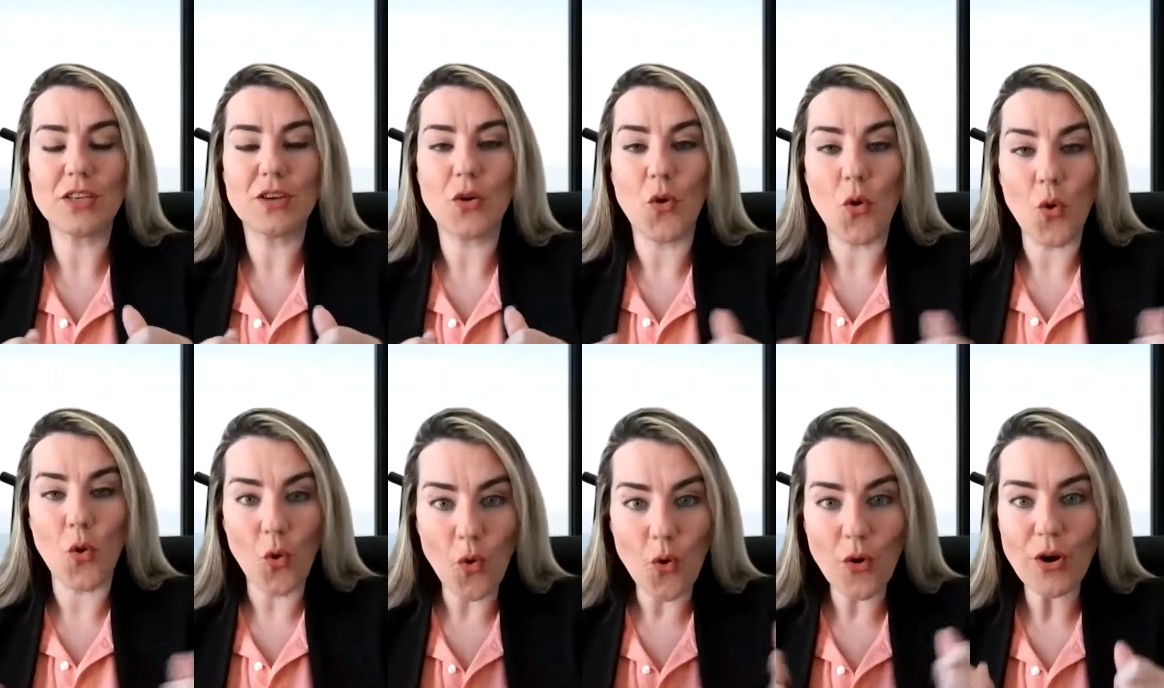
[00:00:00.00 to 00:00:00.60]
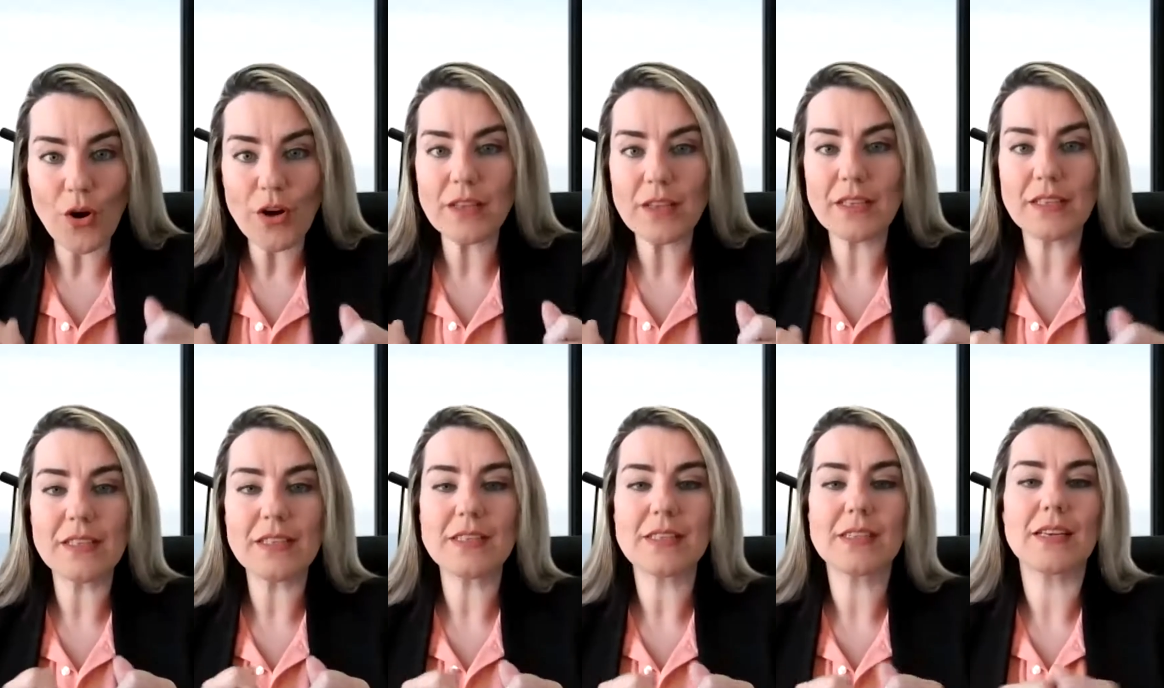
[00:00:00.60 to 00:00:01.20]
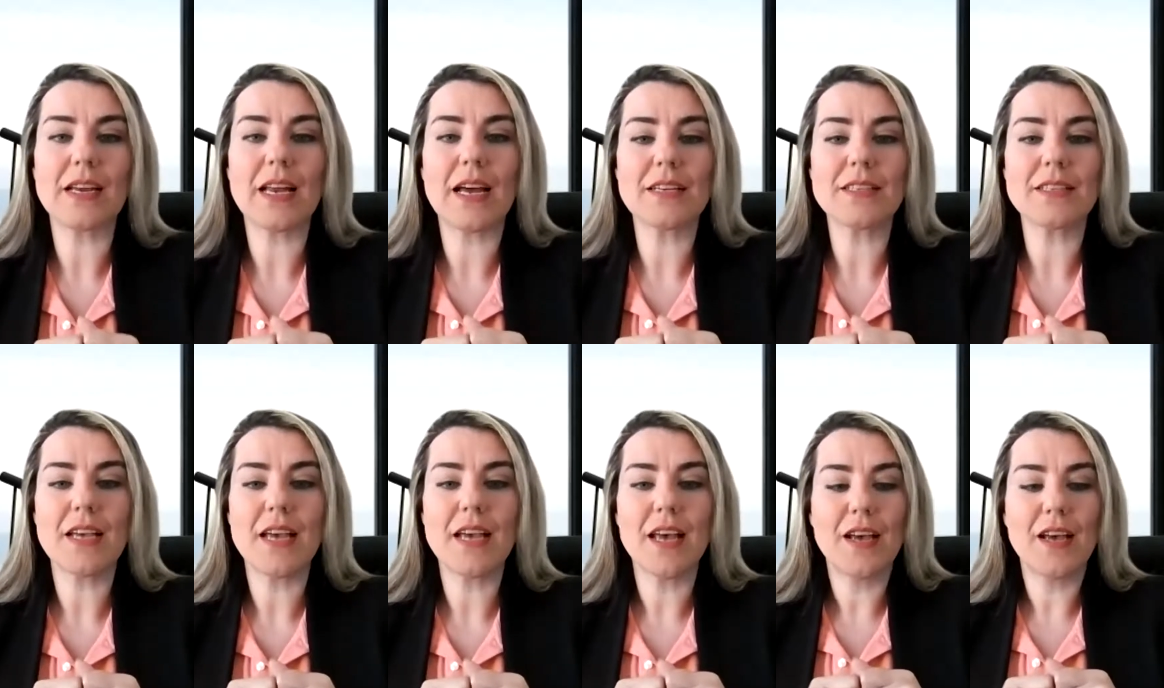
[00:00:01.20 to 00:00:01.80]
cohort in this
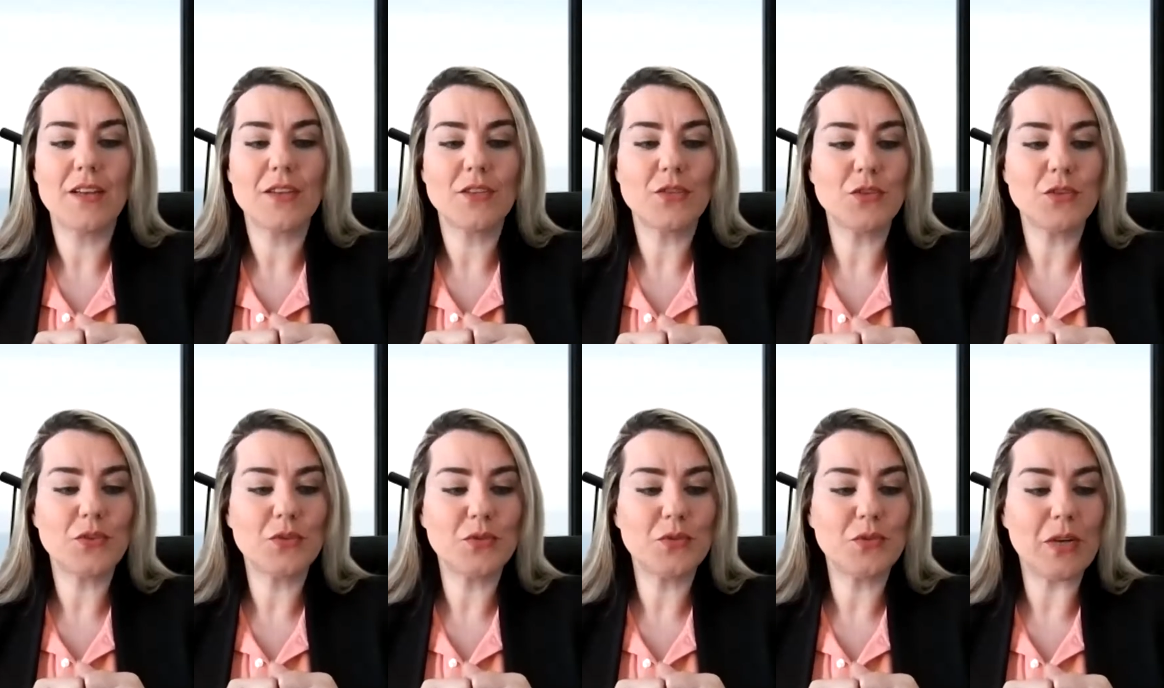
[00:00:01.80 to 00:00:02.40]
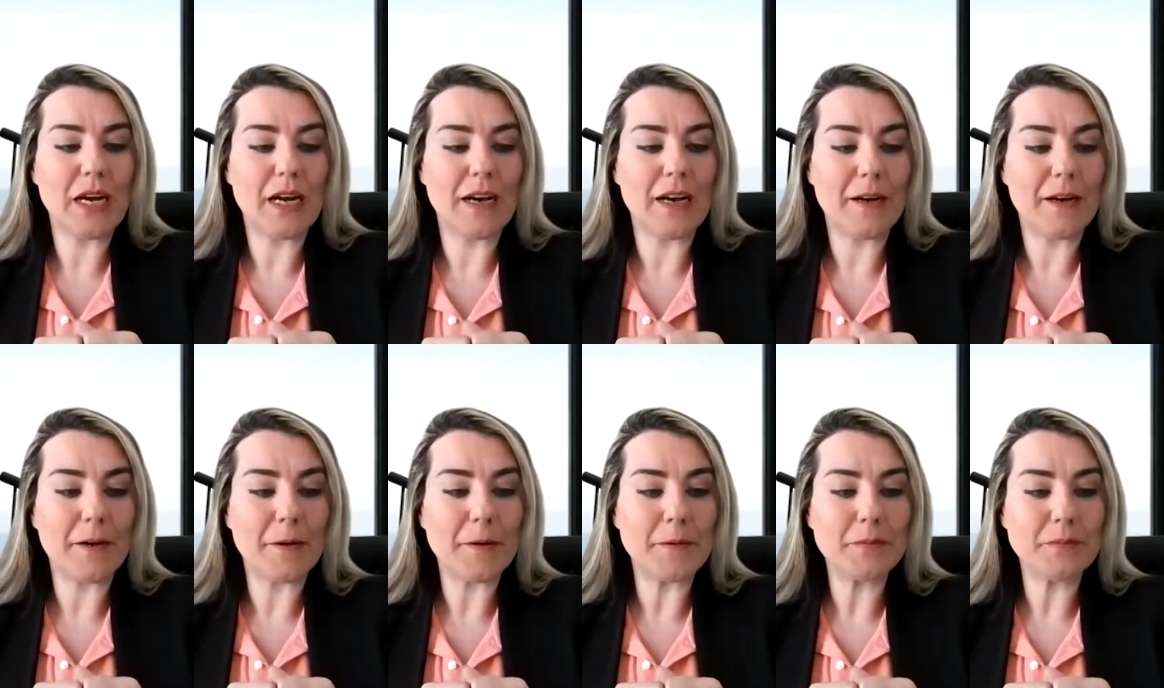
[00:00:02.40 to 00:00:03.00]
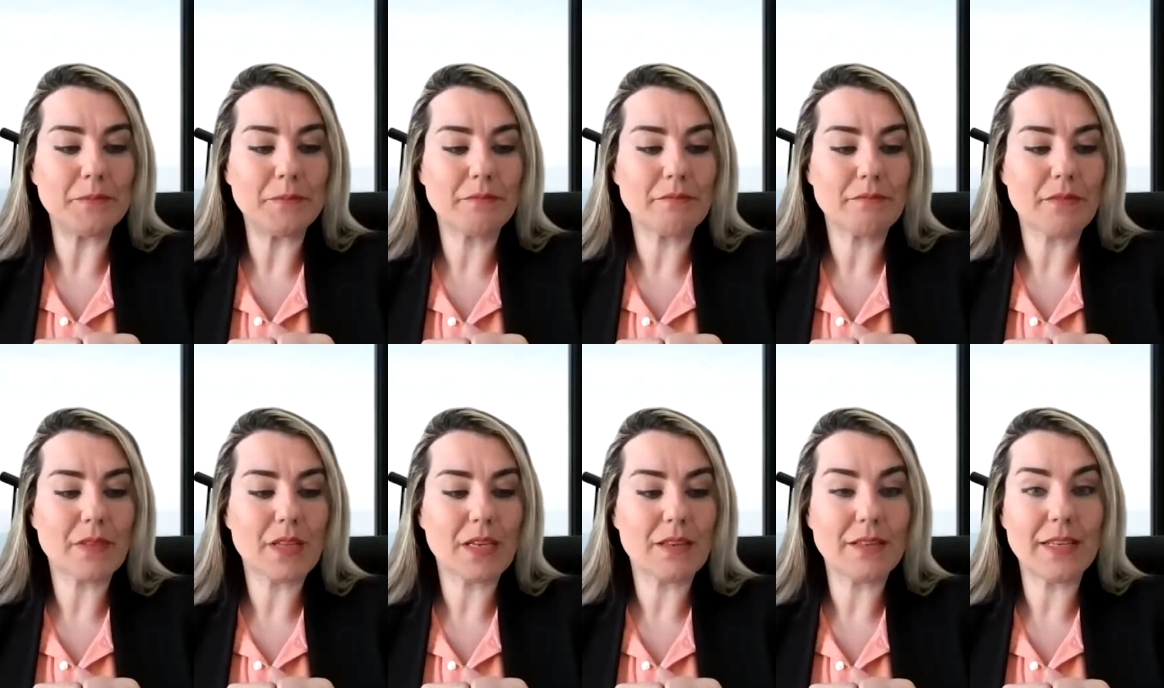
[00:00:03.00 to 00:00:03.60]
class to
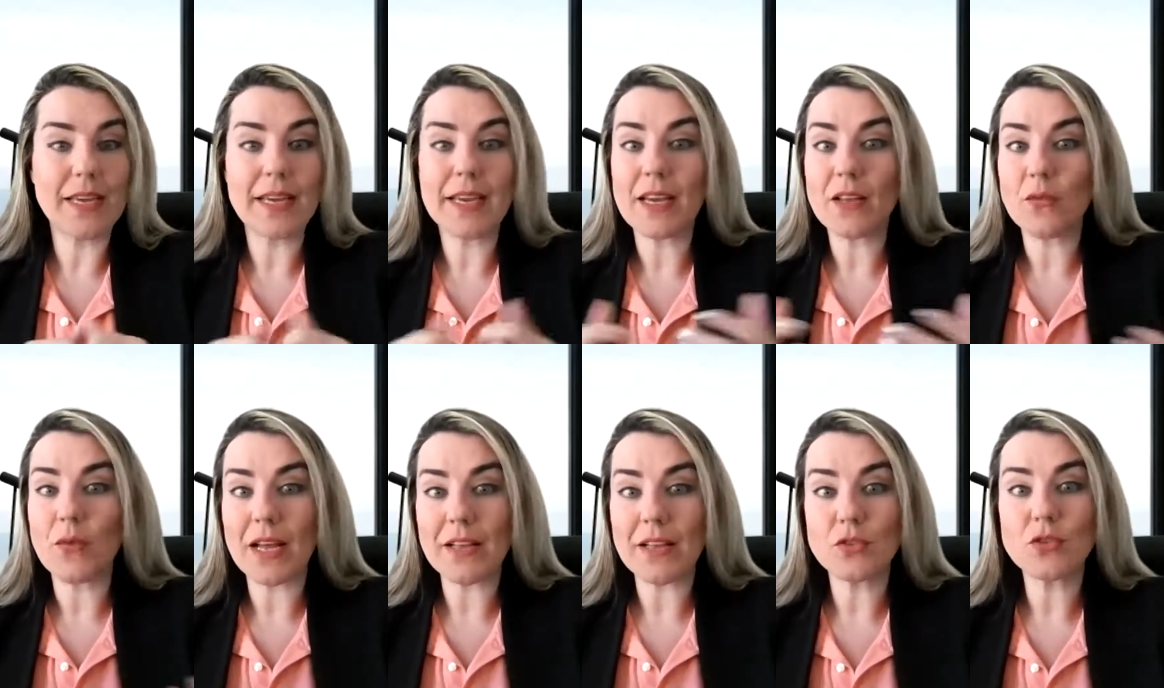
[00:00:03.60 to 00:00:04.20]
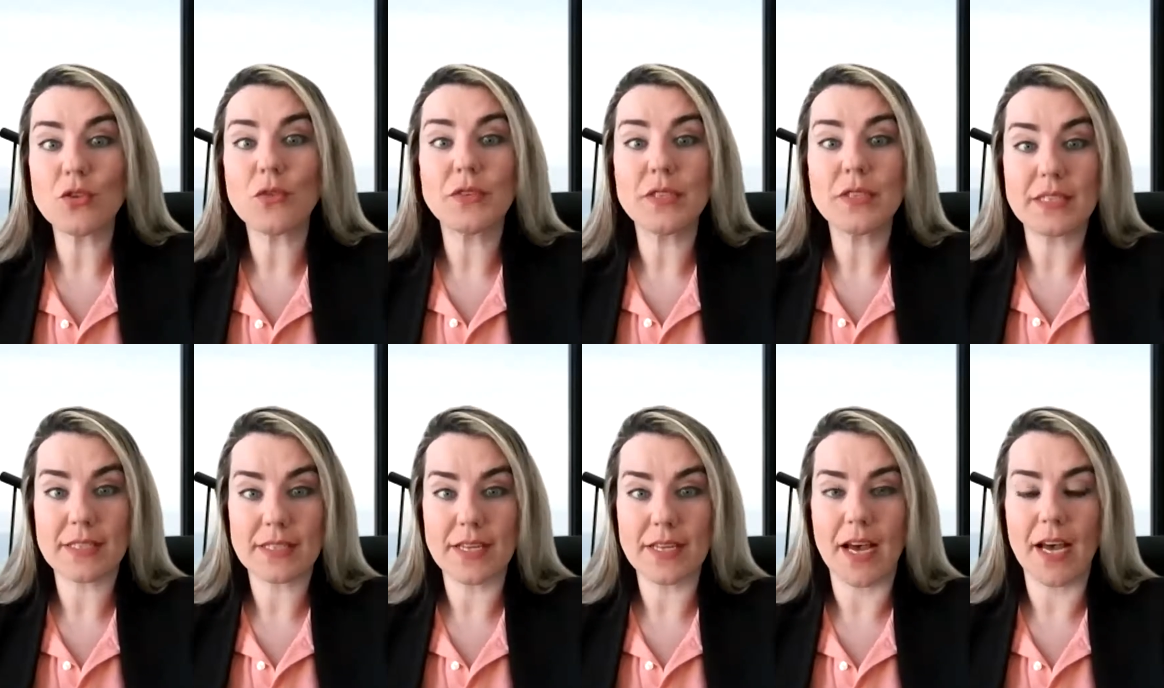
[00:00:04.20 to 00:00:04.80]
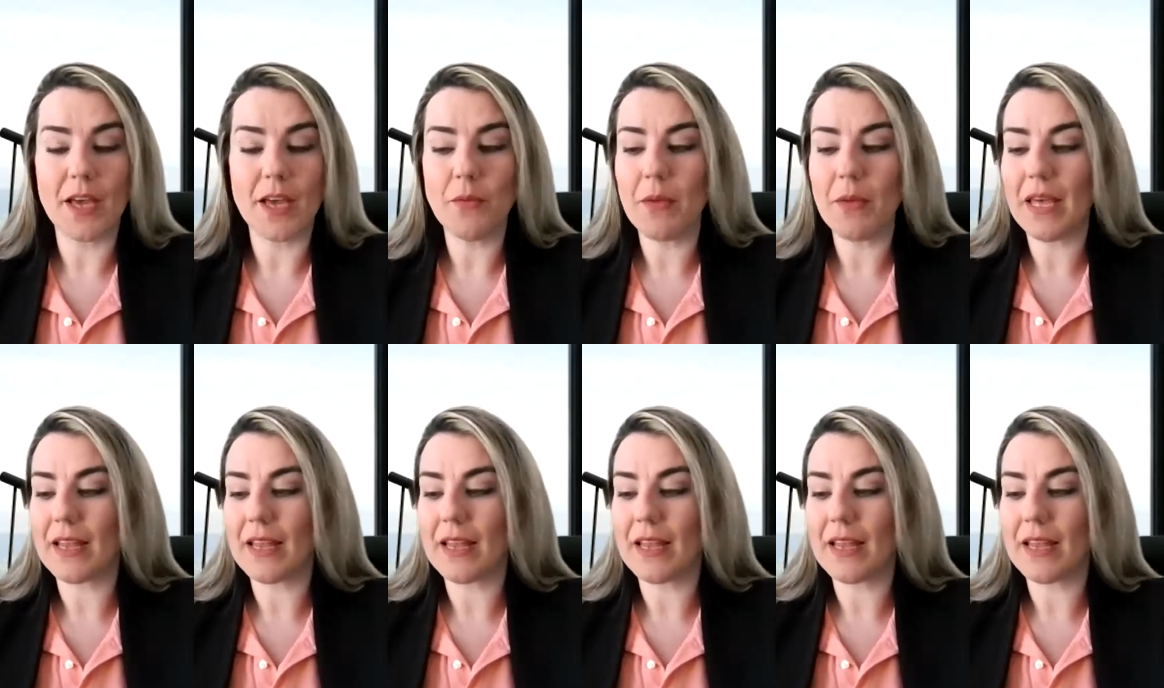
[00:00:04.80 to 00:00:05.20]
take advantage of this time